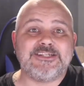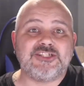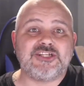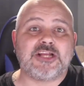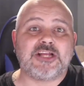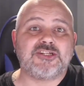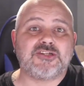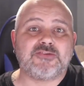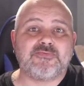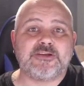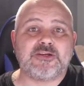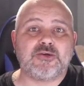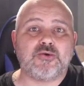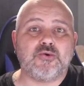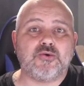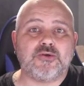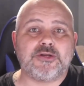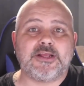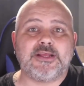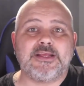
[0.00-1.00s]
Judge
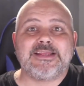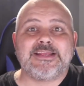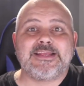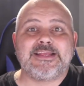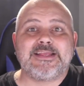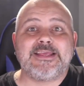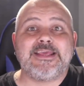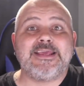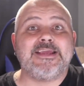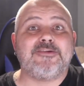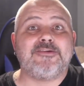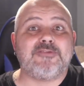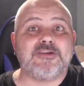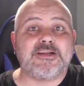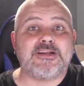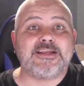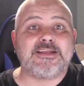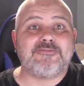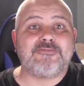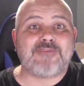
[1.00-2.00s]
Recorder
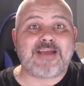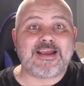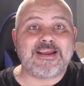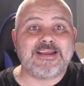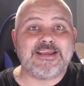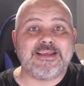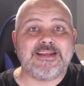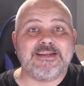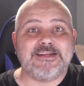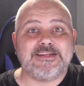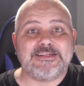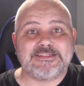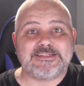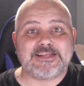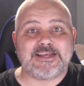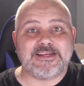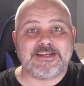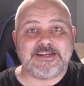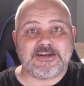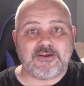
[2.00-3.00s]
Kieran Rankin
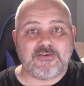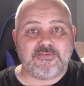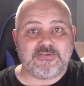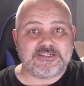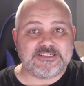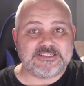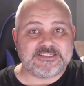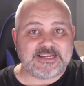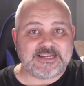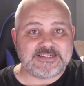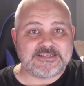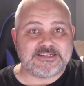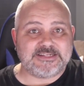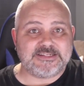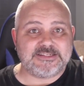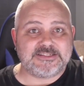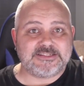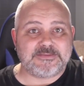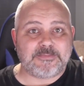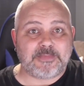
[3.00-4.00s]
taking over to
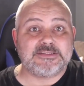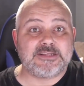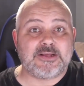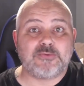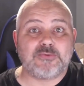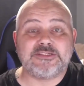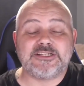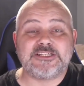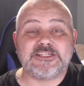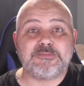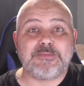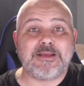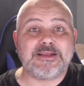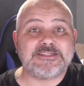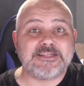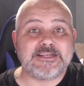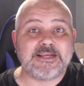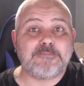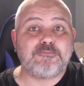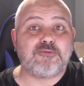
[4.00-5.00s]
sentence, I was
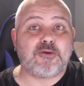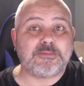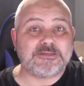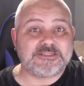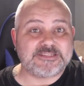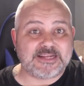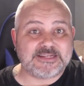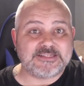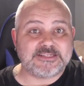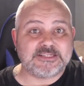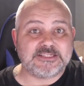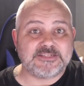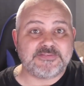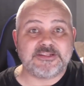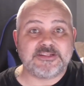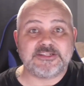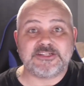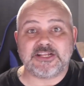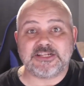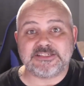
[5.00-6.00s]
expecting a proper sentence for
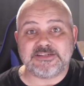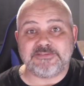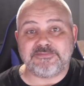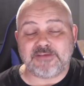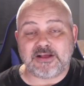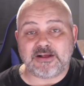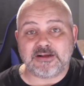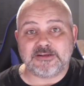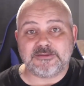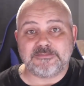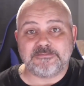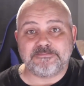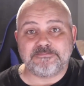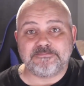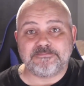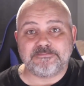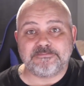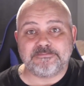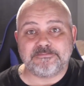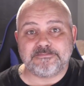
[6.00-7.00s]
the dirty fuck.
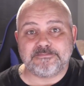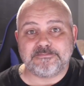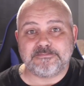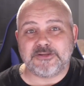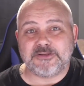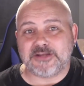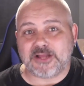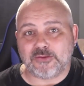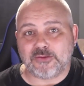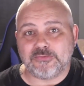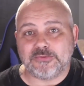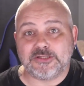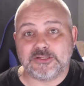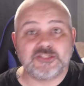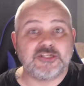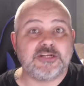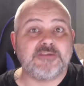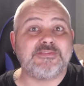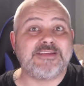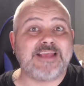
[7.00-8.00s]
But no, I
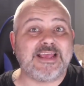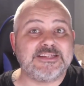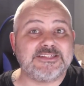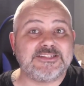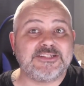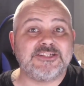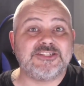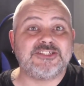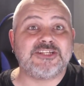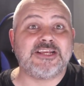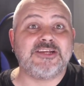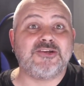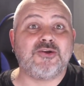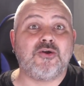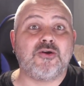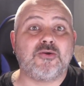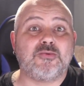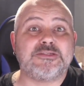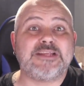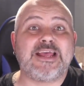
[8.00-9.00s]
should have guessed that
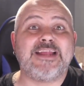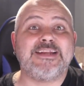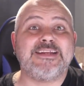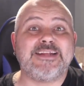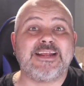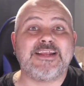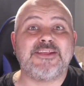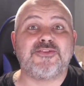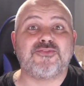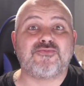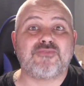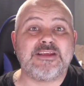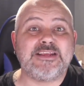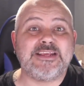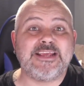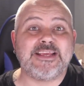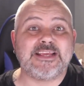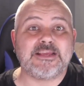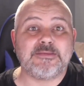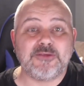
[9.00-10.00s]
Jeacock was handed a
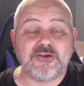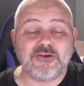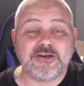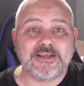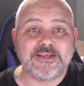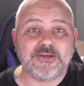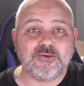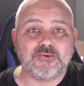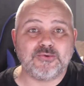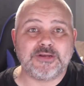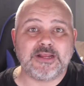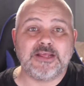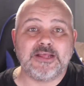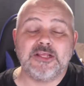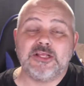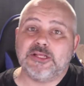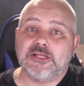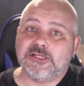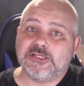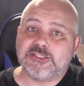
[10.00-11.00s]
3-year community order,
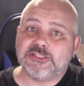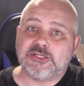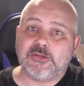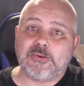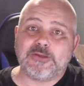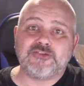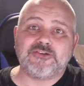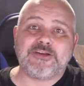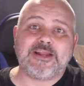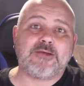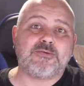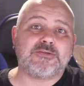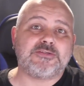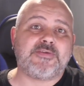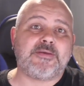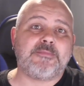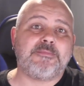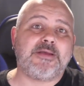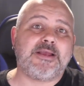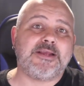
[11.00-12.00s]
200 hours of
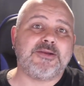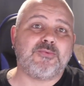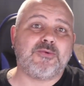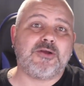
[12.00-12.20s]
unpaid